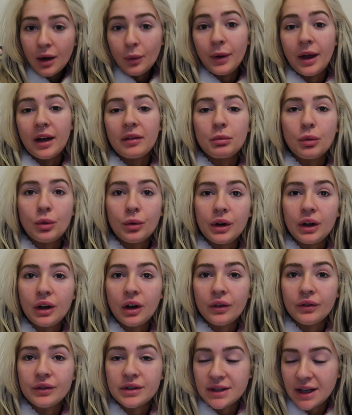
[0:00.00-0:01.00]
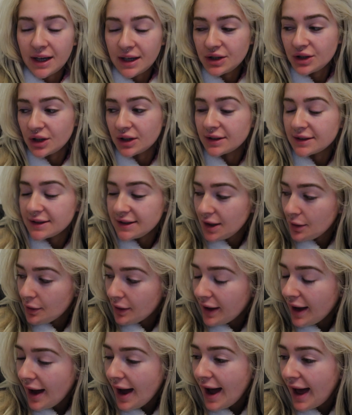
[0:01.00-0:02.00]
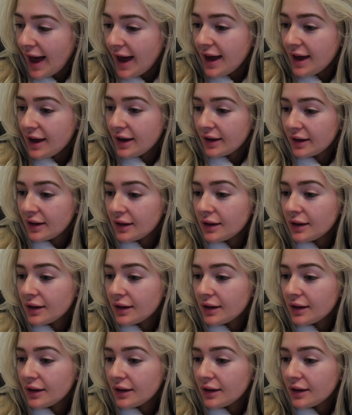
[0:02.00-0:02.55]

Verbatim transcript: we have morning conversations you okay